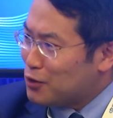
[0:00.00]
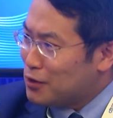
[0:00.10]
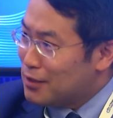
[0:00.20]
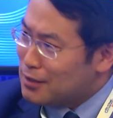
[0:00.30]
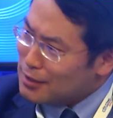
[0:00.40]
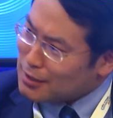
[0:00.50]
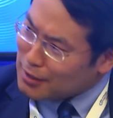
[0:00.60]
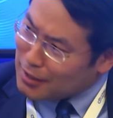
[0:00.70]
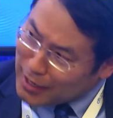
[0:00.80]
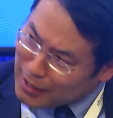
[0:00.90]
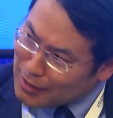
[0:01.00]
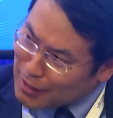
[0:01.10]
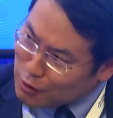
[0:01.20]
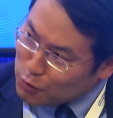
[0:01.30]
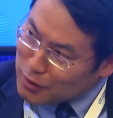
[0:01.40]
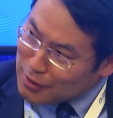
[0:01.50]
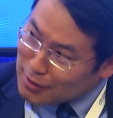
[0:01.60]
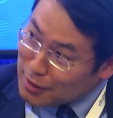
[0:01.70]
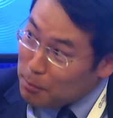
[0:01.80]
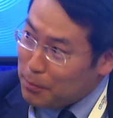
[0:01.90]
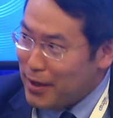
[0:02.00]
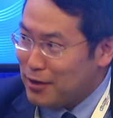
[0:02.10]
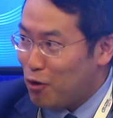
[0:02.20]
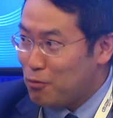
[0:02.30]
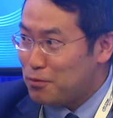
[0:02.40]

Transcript: Is this related with the Bay of